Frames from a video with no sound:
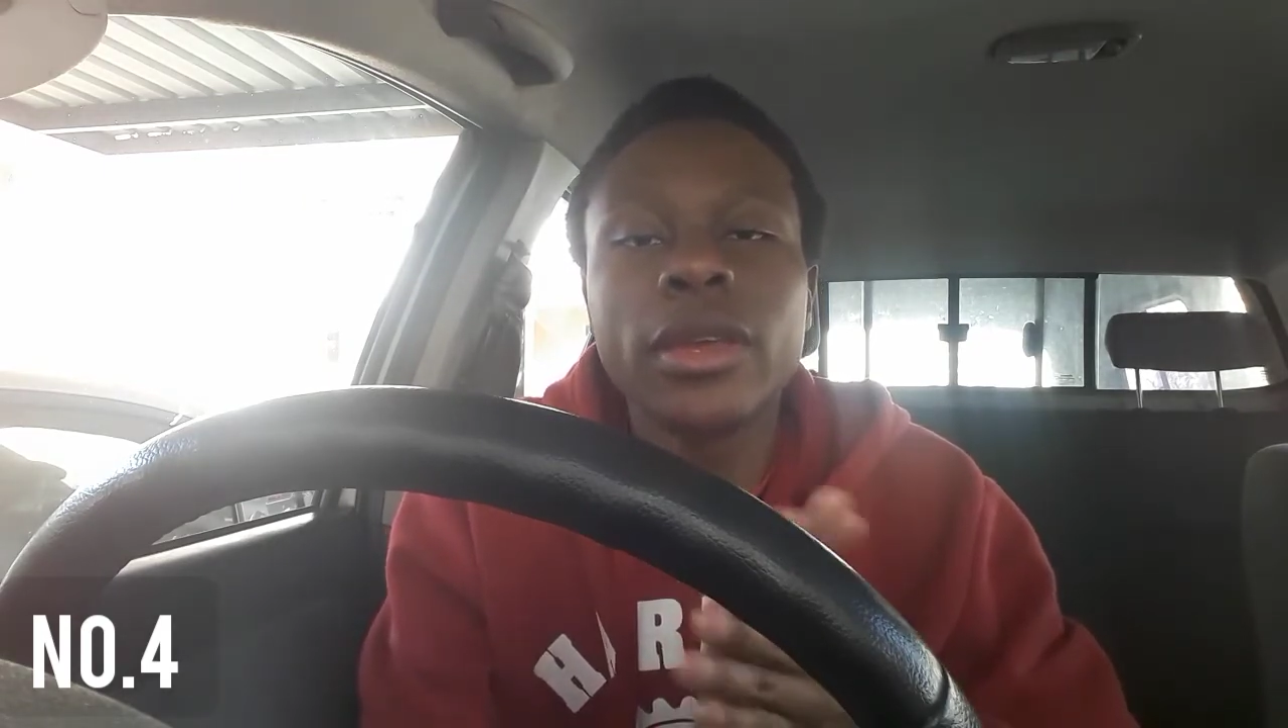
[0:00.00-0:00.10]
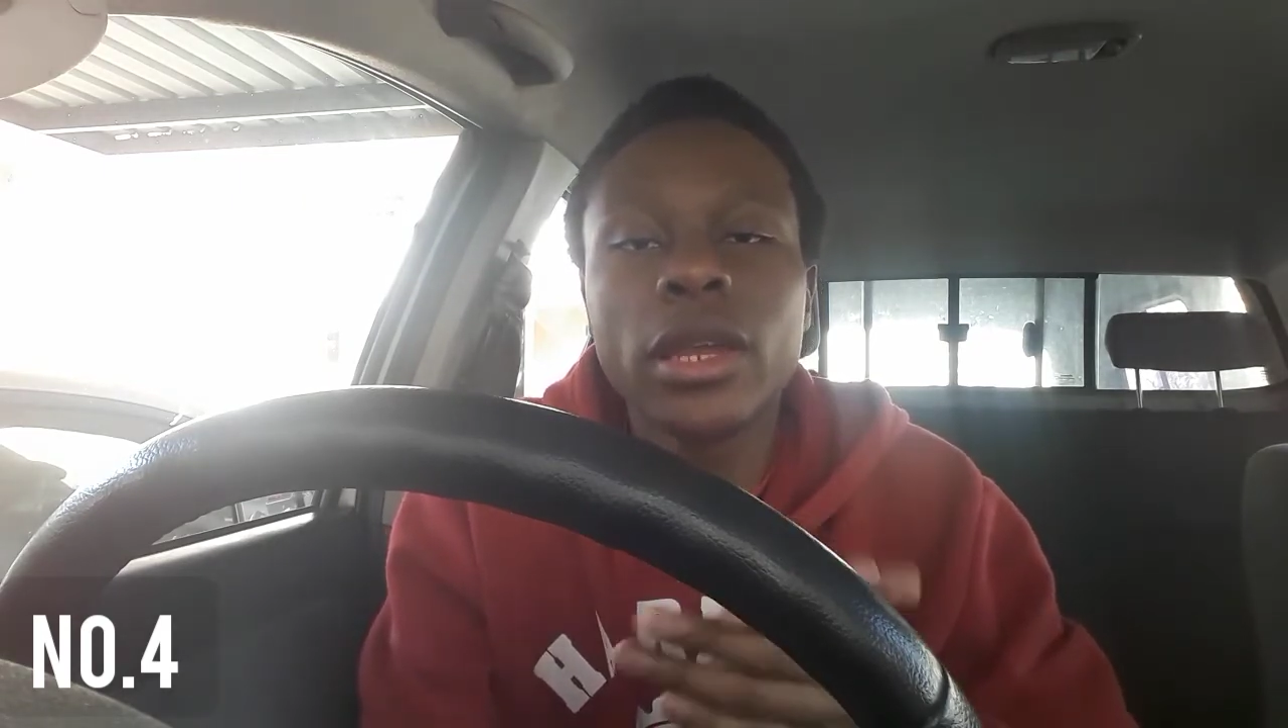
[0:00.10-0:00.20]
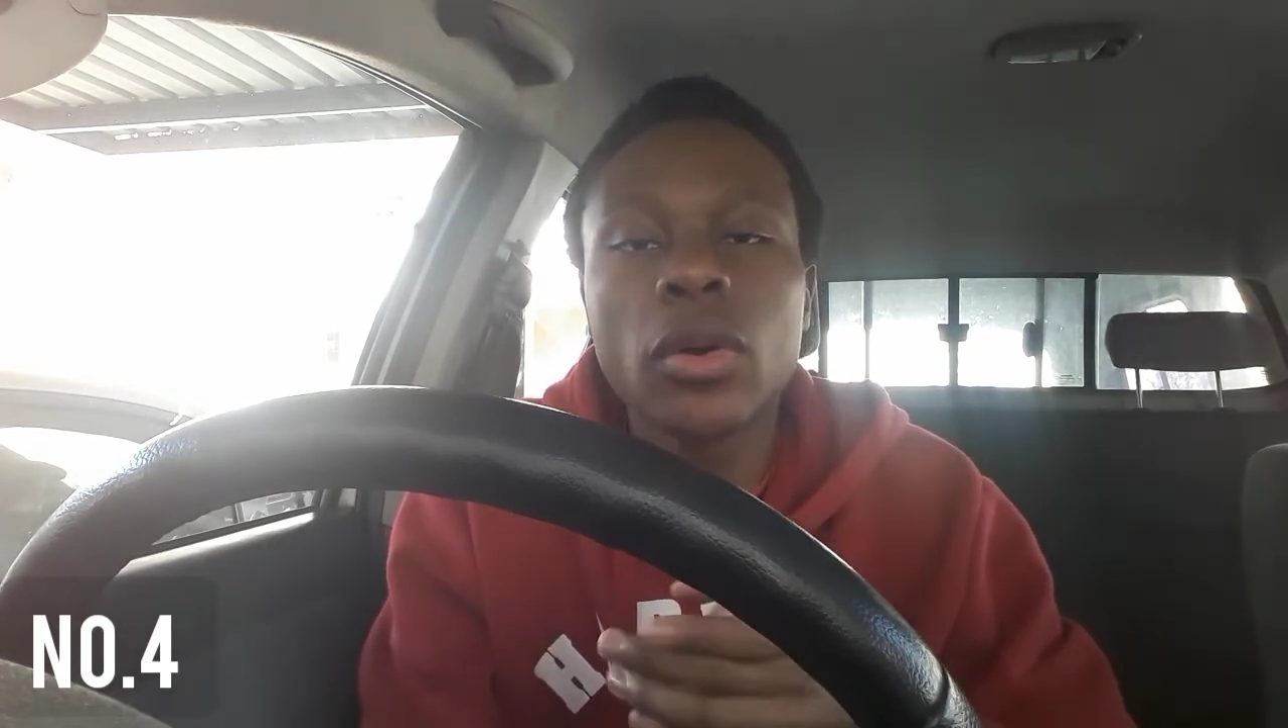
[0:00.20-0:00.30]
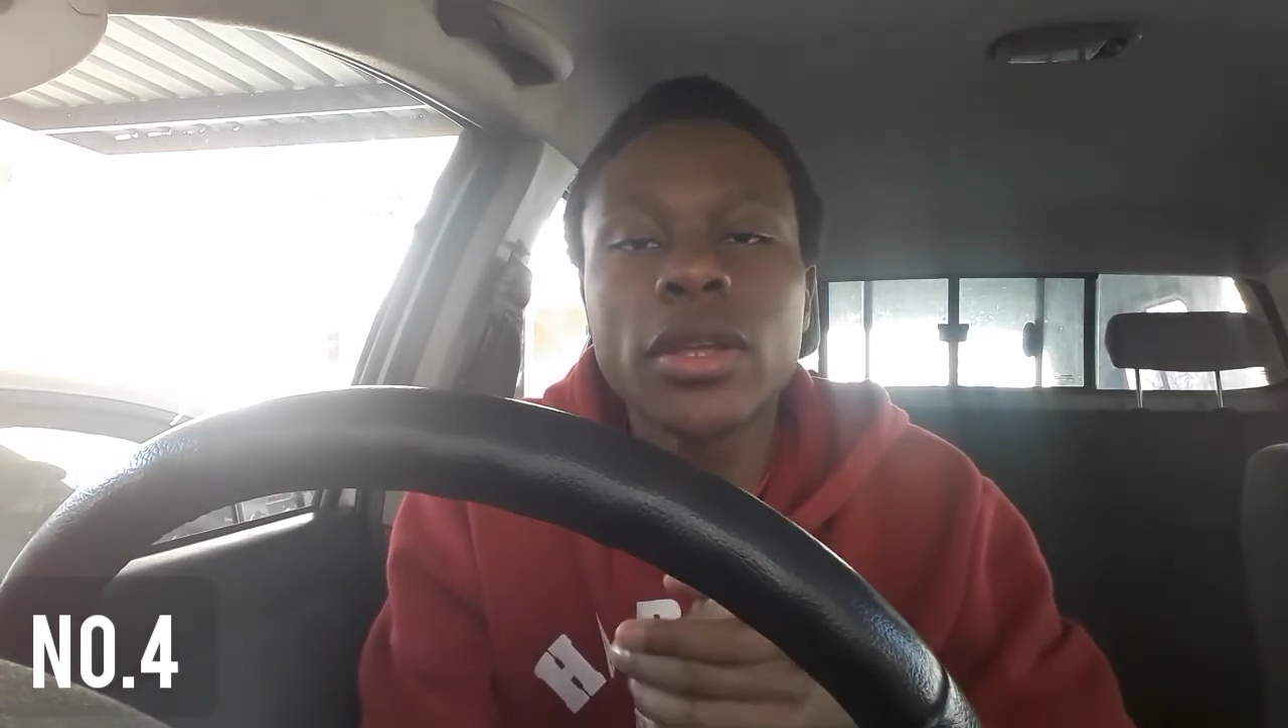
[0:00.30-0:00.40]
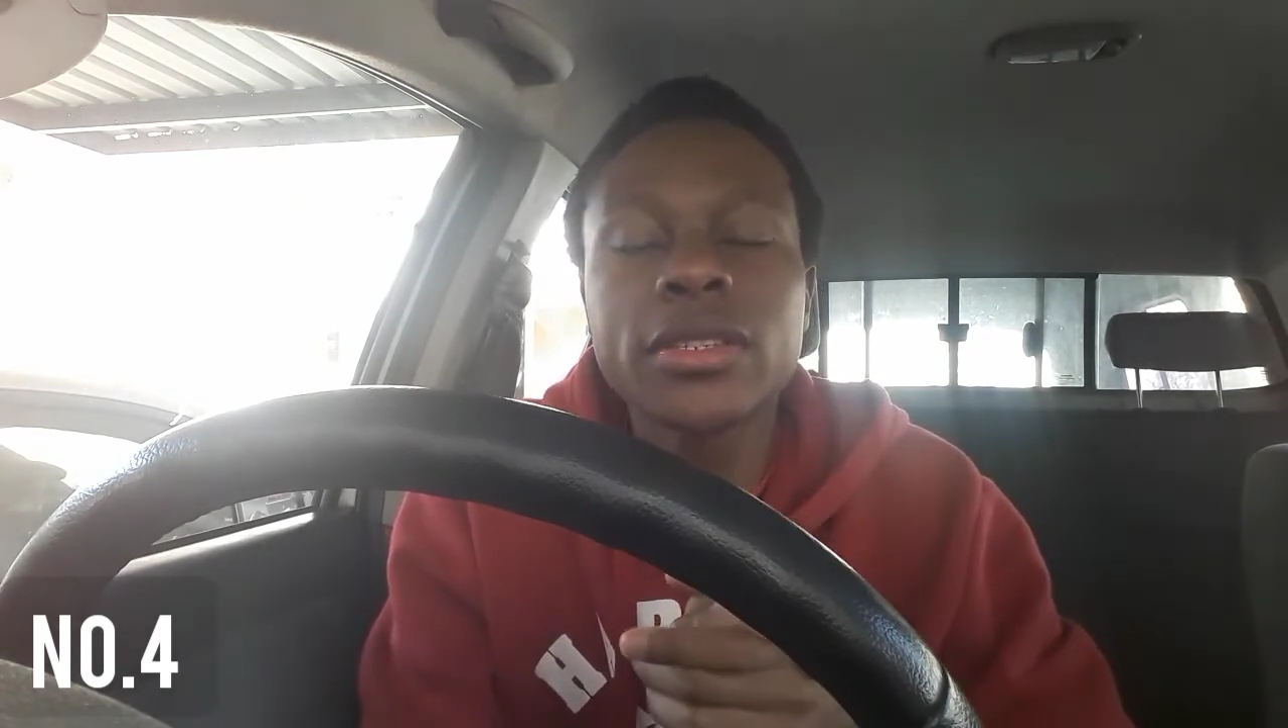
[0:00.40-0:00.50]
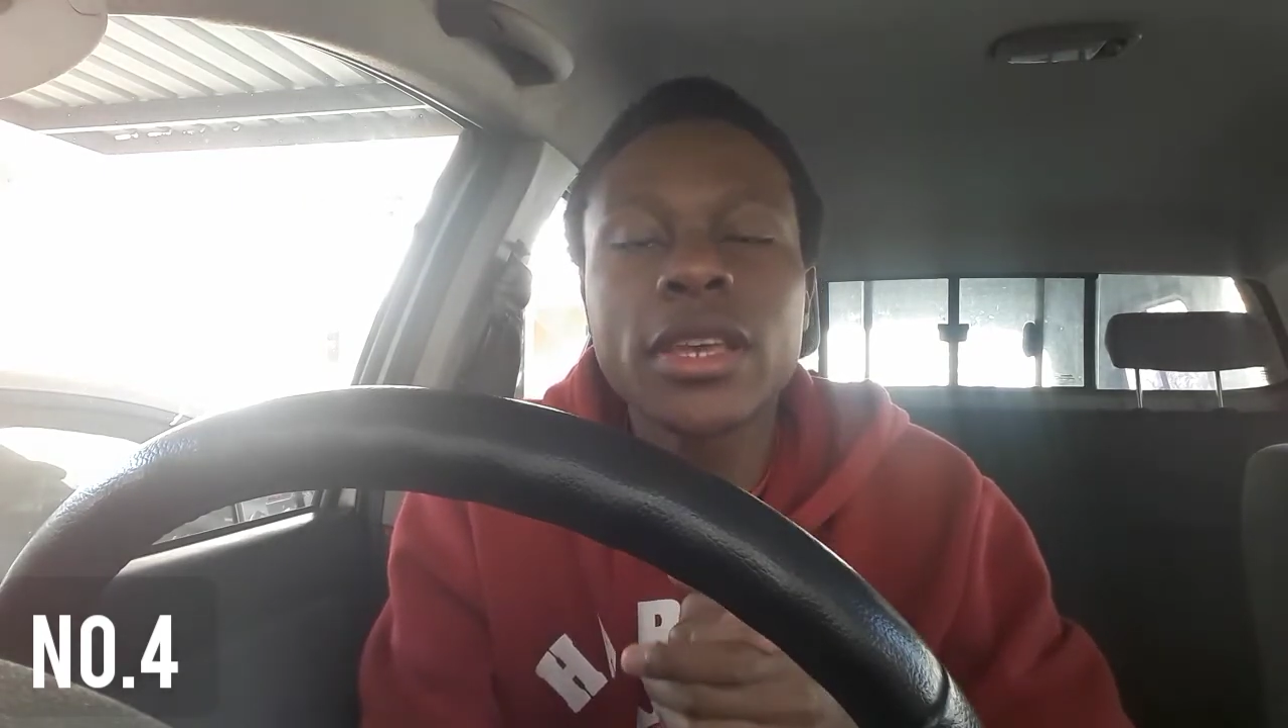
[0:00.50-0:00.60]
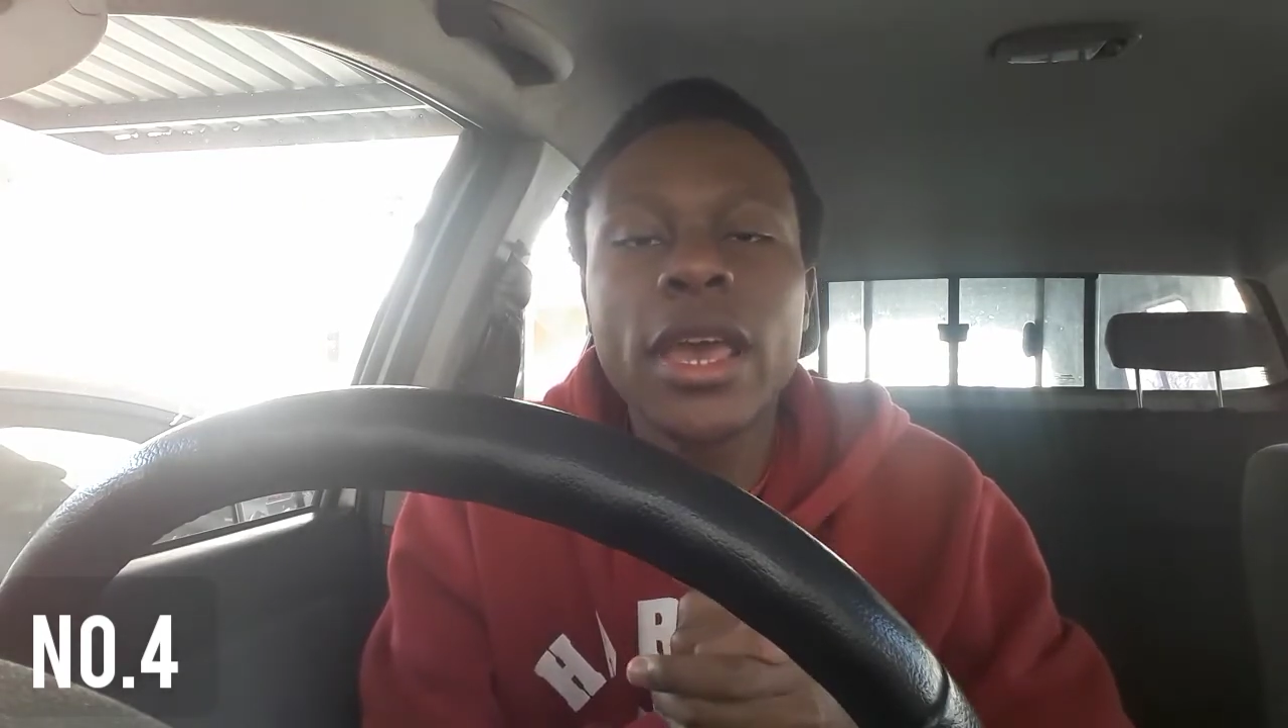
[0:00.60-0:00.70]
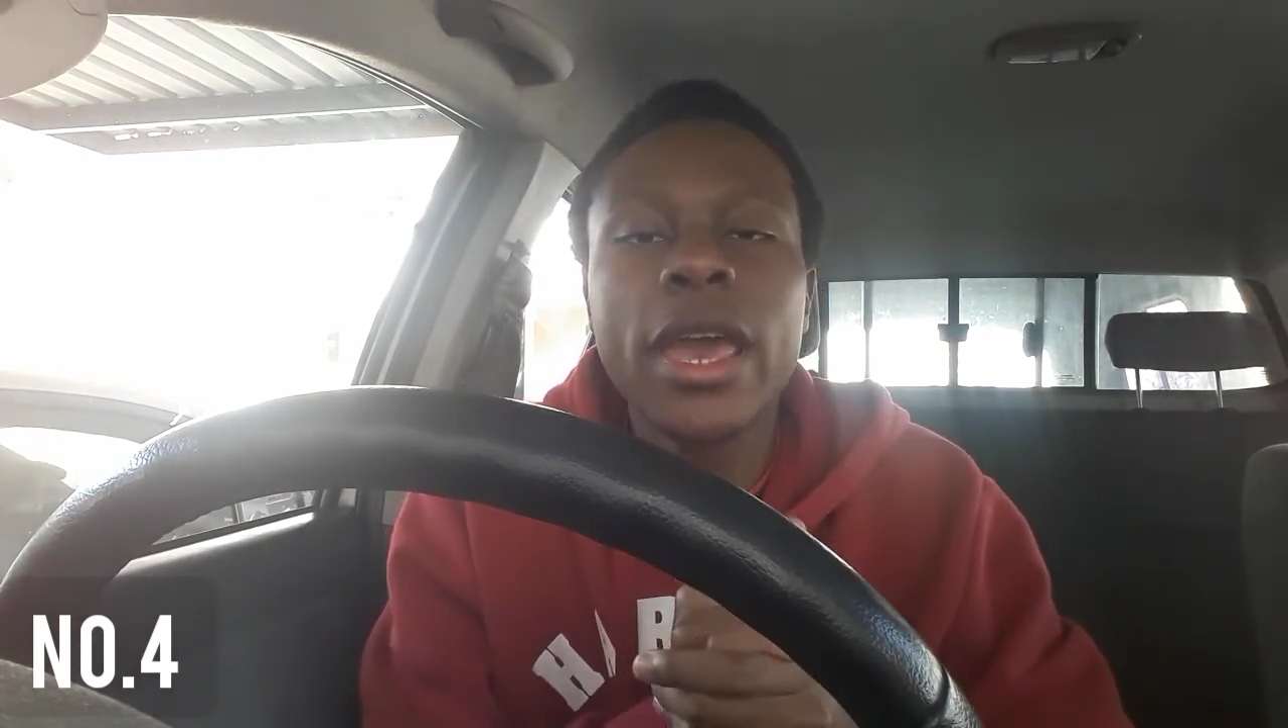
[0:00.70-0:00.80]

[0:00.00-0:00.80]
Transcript: kilowatts